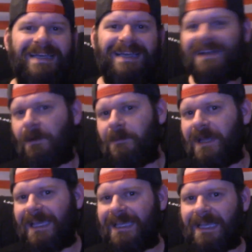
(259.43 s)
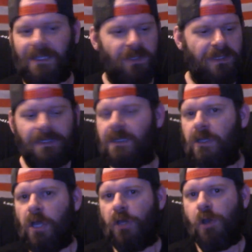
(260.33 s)
and I'm like
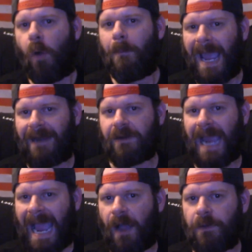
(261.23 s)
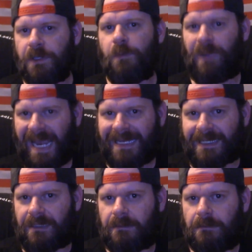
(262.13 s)
no matter how you paint
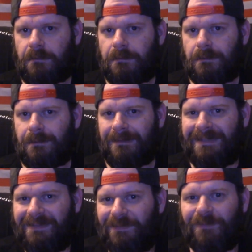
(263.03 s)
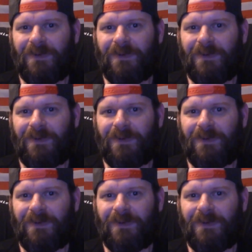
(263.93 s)
it.